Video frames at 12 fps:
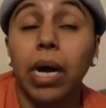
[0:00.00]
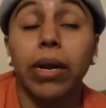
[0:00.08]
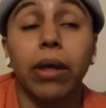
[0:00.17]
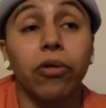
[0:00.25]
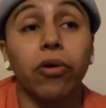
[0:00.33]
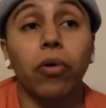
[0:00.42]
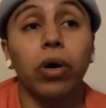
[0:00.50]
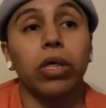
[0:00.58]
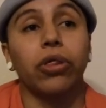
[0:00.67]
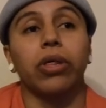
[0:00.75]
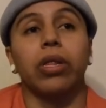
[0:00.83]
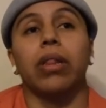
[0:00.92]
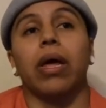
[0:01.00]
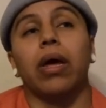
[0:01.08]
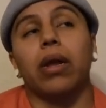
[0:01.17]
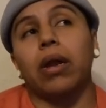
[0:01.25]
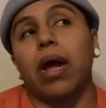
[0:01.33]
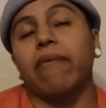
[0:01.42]
another question
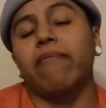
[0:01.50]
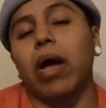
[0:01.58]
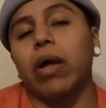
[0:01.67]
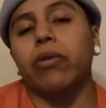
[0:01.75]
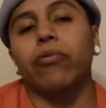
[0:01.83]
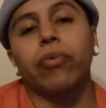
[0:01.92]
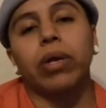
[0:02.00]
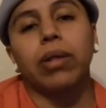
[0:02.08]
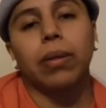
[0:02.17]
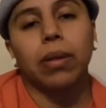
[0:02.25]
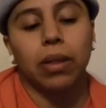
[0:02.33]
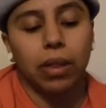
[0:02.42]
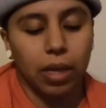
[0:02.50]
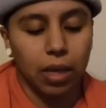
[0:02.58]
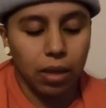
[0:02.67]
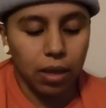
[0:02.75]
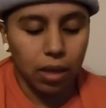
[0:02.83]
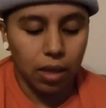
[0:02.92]
that I've gotten
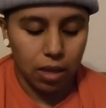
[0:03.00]
recently,